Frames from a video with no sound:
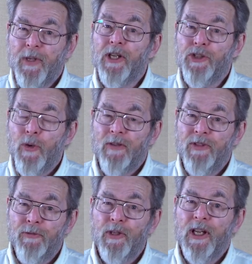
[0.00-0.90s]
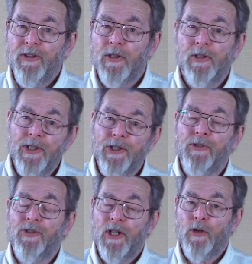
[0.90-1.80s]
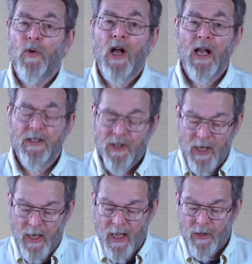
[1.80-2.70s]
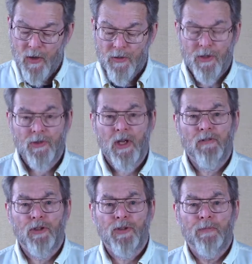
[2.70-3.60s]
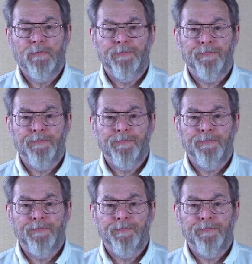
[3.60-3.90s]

because you have different ethical issues that arise at all those levels.